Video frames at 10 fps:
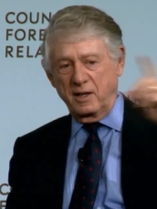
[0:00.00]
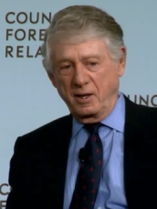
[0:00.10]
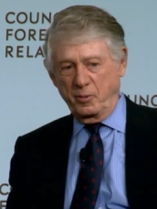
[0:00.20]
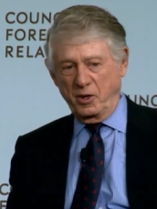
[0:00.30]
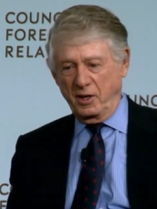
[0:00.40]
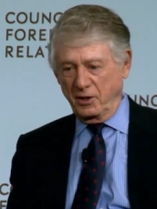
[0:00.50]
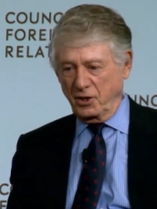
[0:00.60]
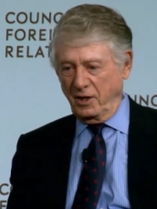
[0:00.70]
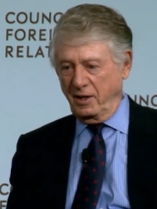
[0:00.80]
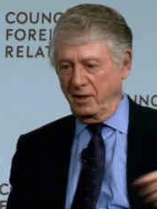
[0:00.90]
it would
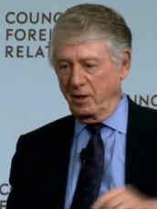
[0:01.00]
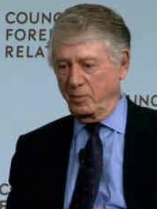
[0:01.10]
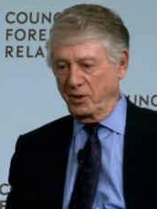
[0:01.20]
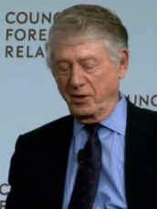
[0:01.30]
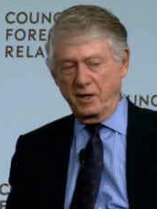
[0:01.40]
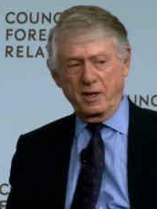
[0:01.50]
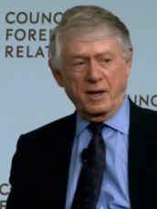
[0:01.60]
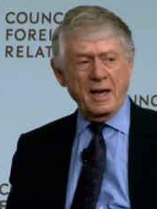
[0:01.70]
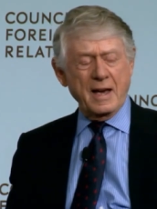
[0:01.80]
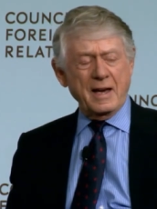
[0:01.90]
actually end up on the air.
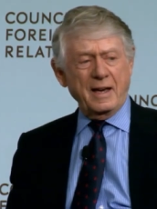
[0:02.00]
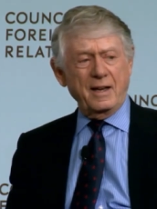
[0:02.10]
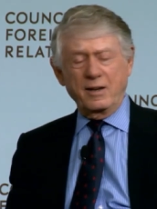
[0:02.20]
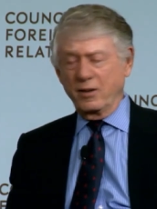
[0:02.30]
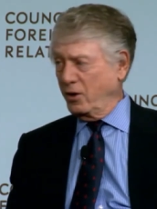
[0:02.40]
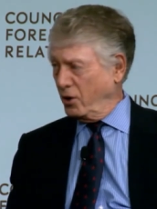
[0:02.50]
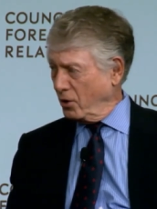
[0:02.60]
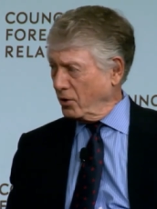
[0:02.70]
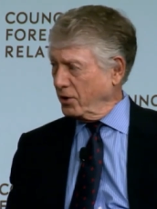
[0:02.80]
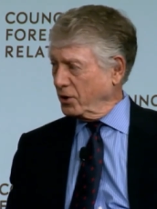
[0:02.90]
In a
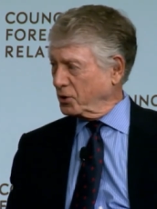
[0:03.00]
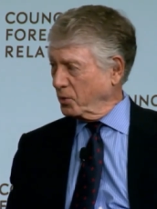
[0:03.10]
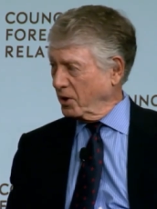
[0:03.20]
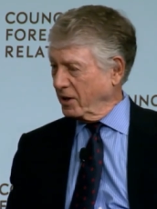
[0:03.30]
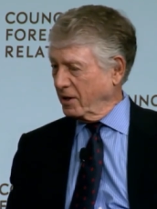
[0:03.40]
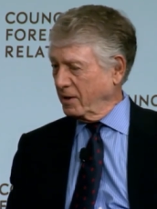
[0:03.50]
curious way,